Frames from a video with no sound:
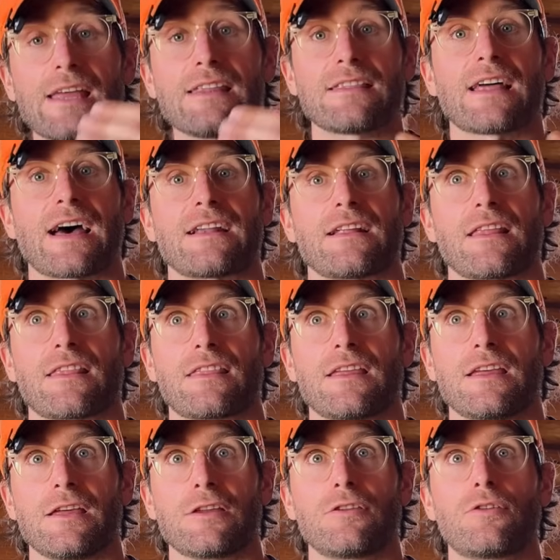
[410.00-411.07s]
that
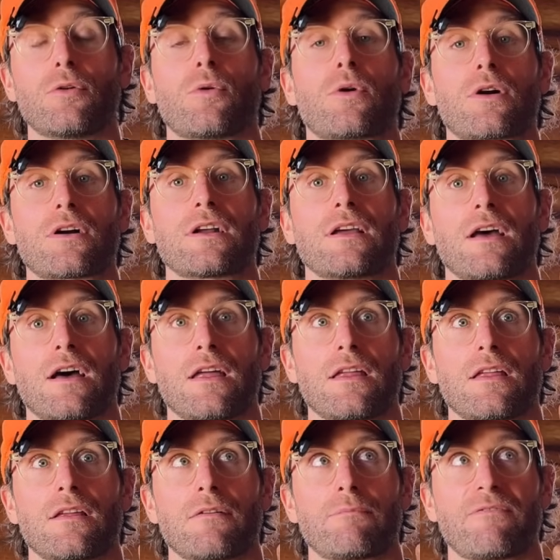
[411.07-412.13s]
the door
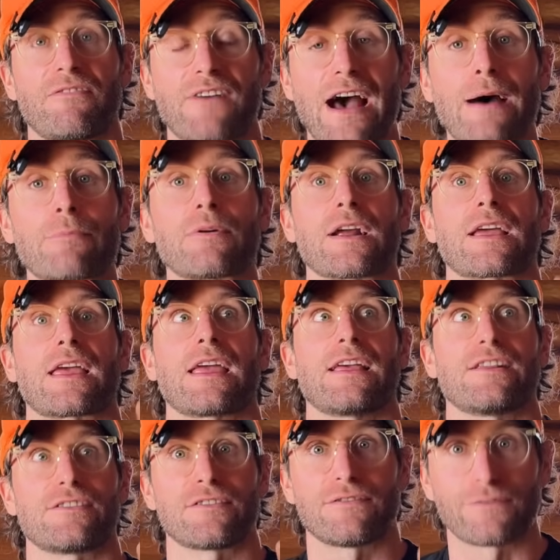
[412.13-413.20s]
fabric
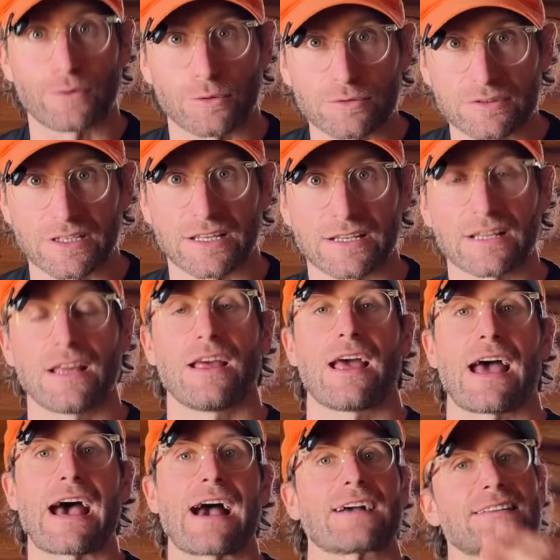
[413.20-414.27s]
is folded
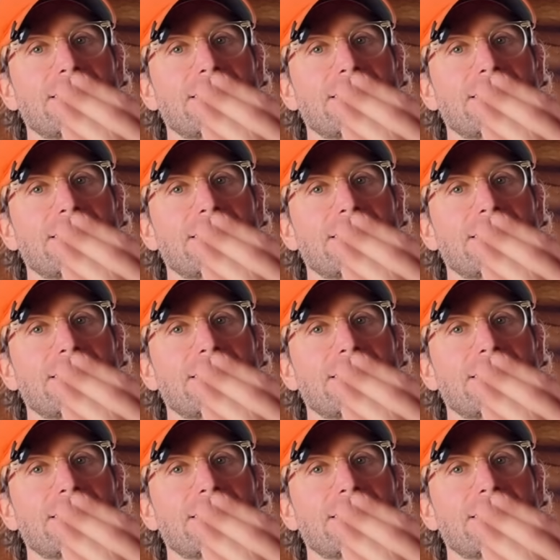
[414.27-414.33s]
acts